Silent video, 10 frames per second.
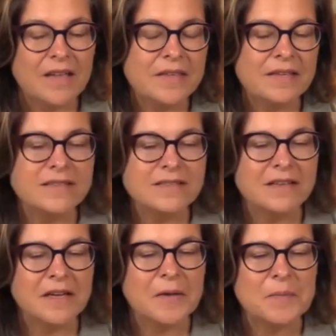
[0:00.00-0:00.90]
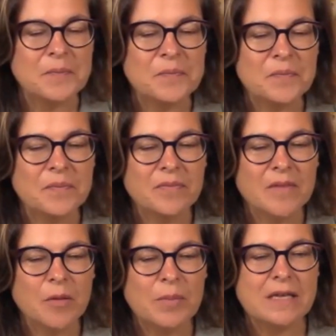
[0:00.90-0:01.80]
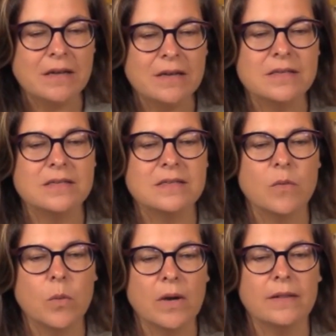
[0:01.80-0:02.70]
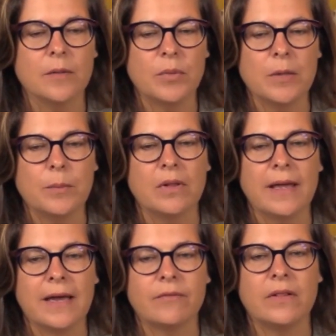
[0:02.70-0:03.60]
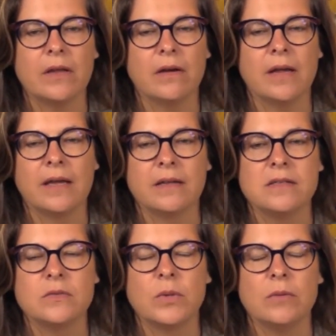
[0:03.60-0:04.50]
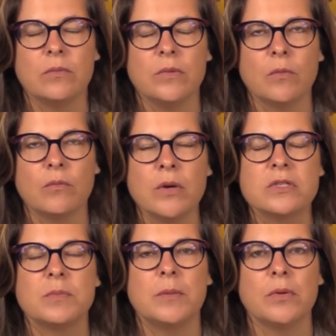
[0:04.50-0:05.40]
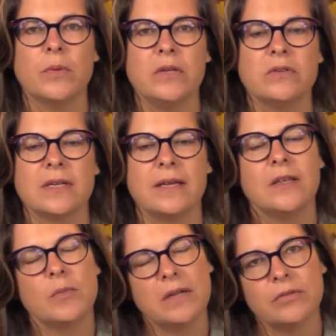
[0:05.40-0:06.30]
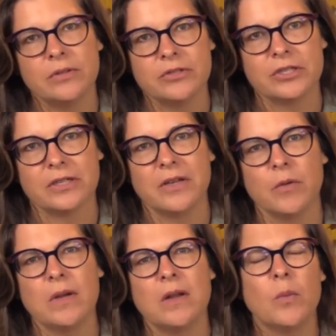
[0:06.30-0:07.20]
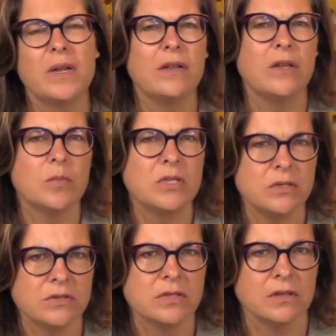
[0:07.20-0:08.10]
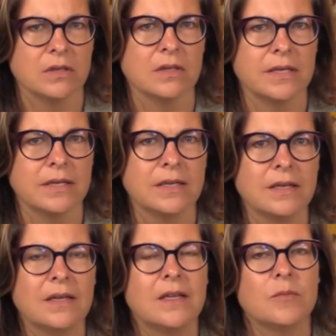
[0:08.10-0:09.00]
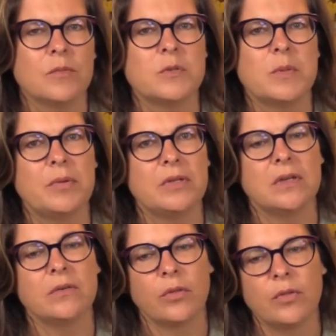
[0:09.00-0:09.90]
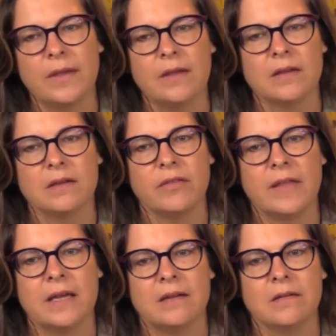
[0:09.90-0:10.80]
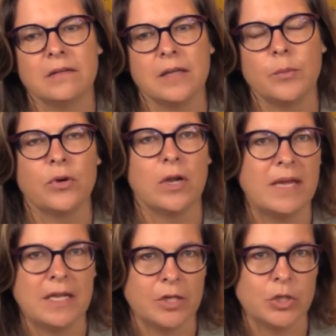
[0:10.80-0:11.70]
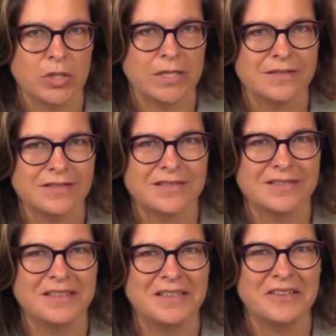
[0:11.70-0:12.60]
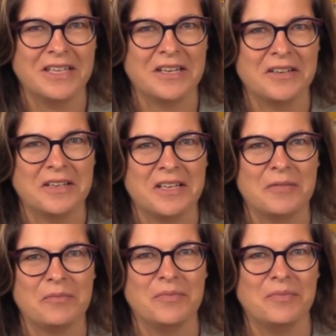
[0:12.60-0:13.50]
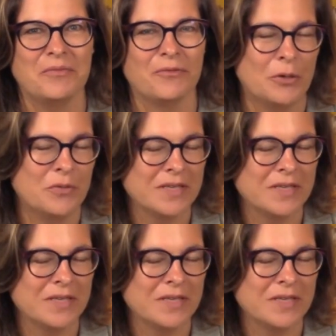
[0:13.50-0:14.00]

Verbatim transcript: think it's because it's the one that people have in their heads when, you know, most people, when you say human evolution, you know, what did humans used to look like? Most people don't think of that early primate in the trees, you know, eating fruit.